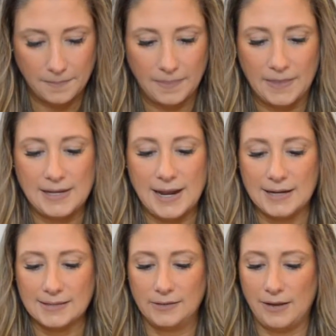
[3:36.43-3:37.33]
The
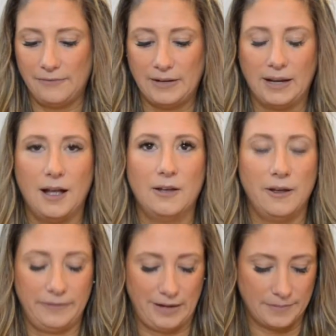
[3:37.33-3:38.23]
next little outfit I got
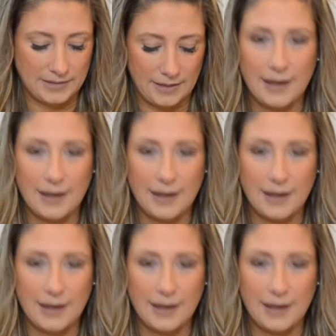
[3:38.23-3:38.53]
off Amazon,